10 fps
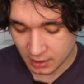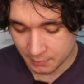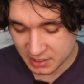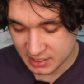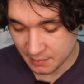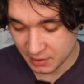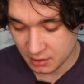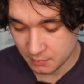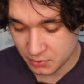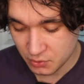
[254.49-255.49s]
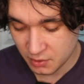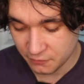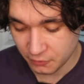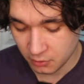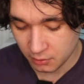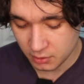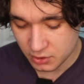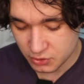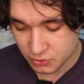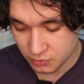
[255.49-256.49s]
I'm gonna type in beautiful
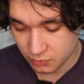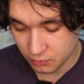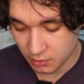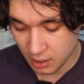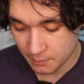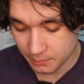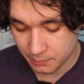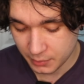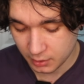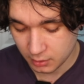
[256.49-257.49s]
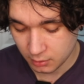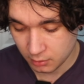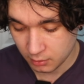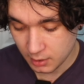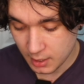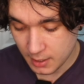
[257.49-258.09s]
tropical